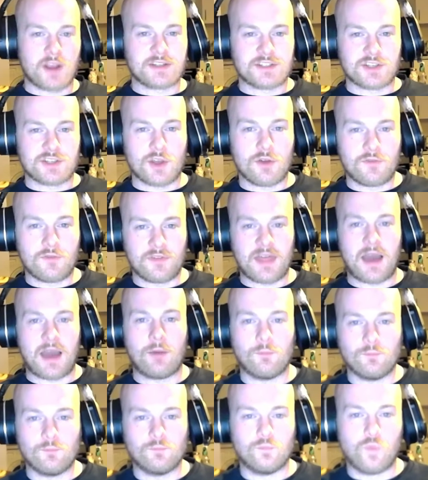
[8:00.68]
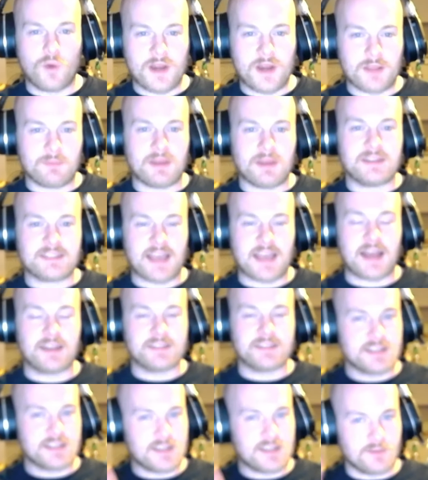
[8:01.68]
to go for that winning
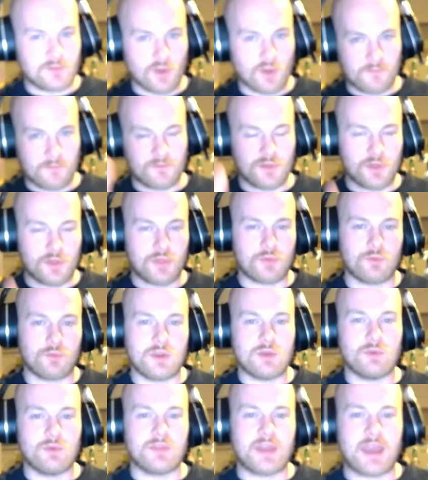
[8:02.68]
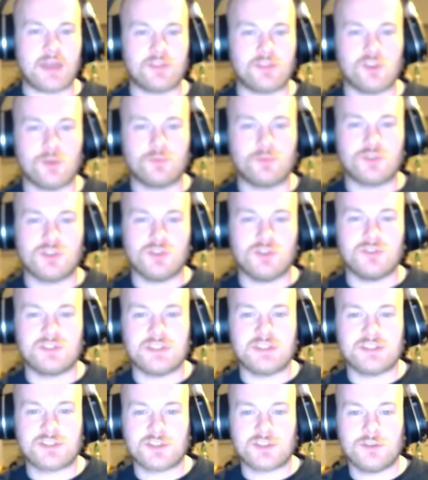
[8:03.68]
mentality of going for the three when they had the
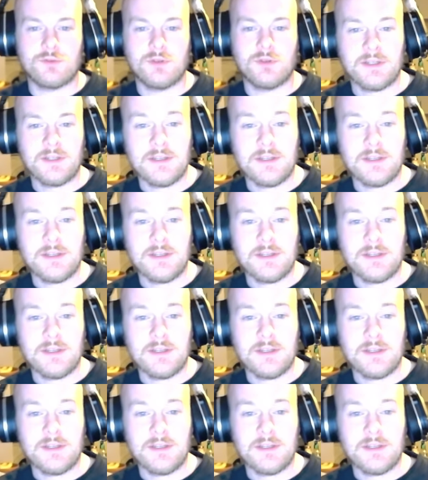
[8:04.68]
opportunity to.